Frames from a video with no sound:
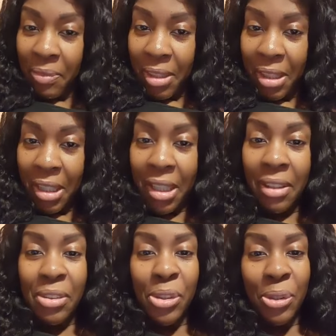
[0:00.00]

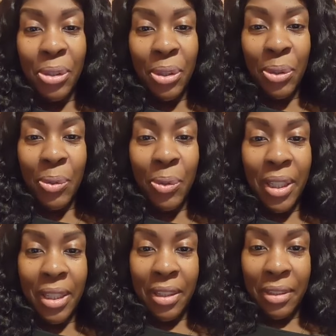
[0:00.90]
here's to the new
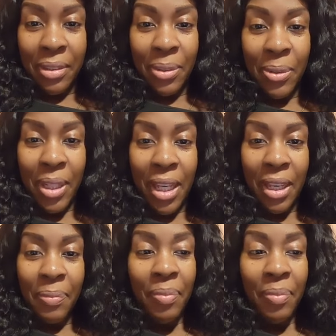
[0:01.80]
year, ok?